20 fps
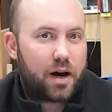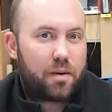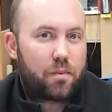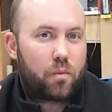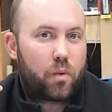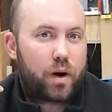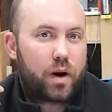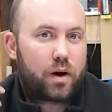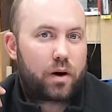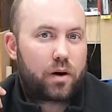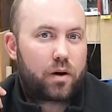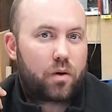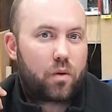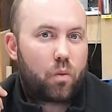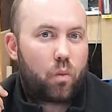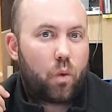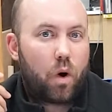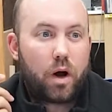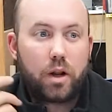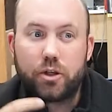where
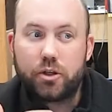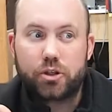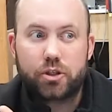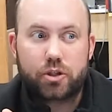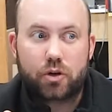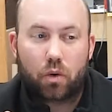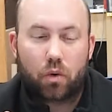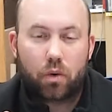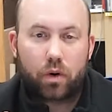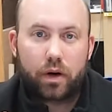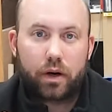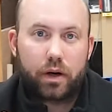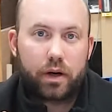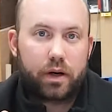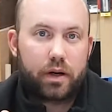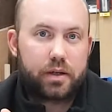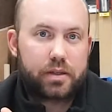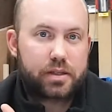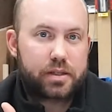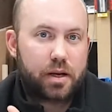one
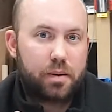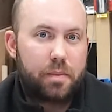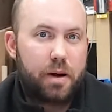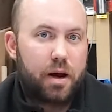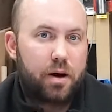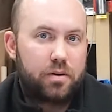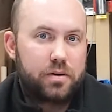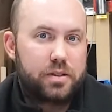story somehow